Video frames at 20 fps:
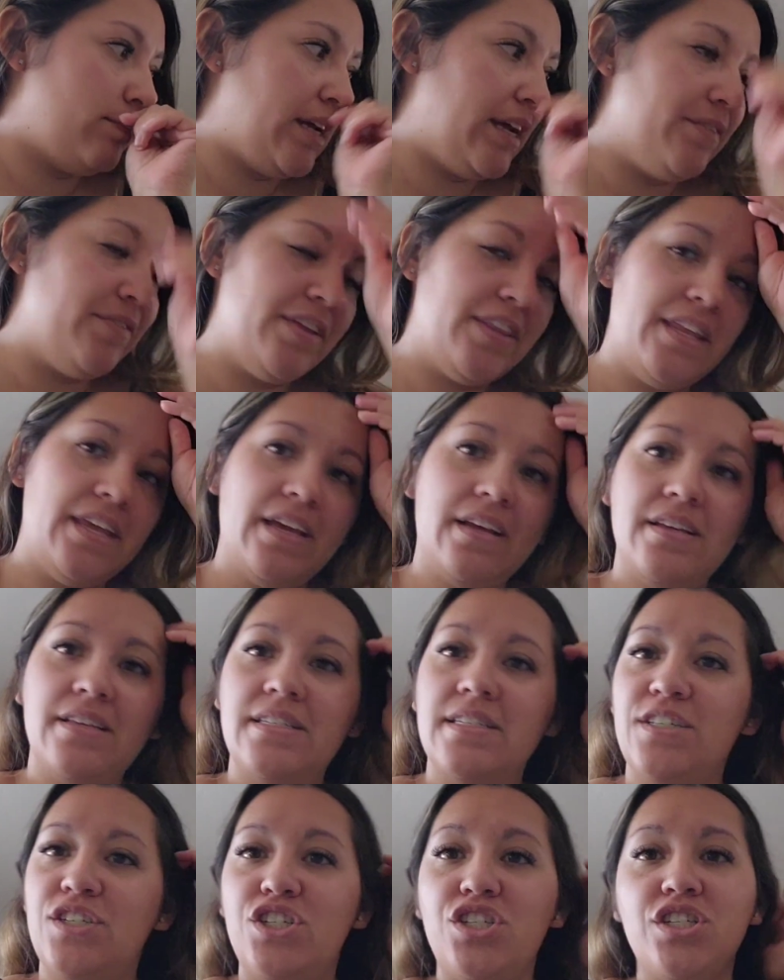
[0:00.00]
Everything
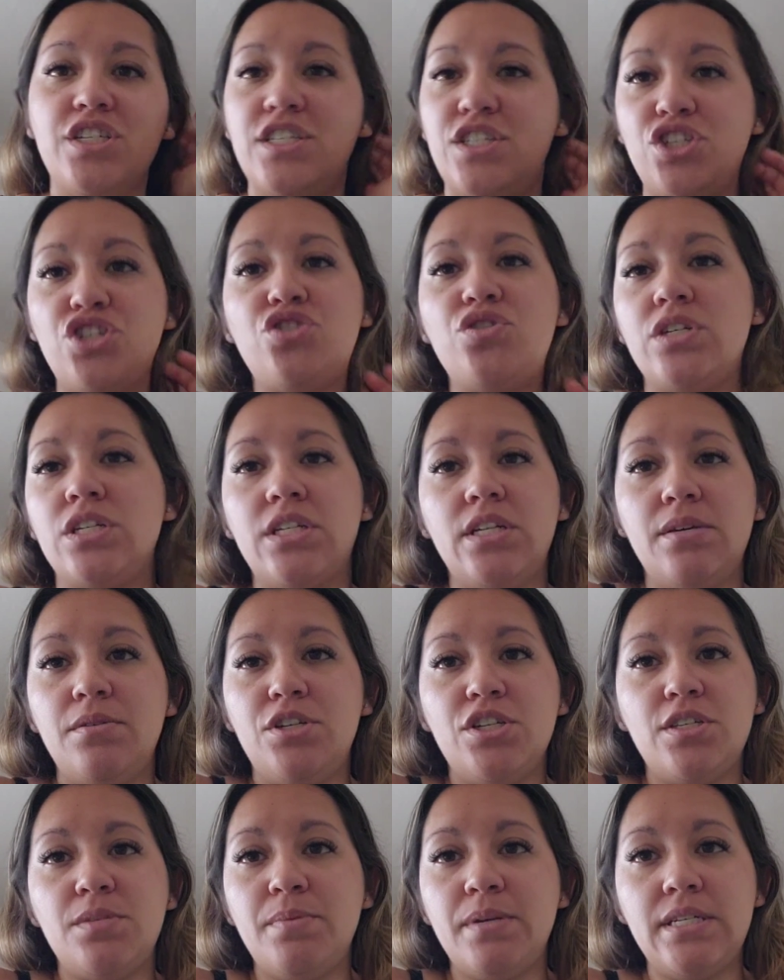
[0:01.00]
else, it's strictly
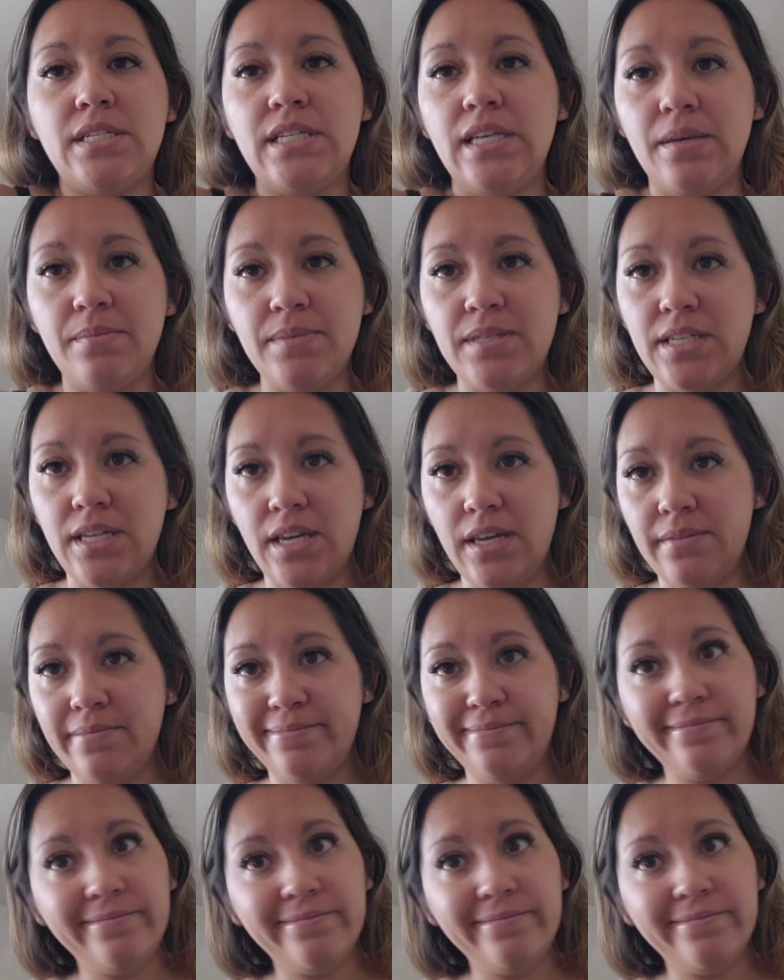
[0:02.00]
just been DMC.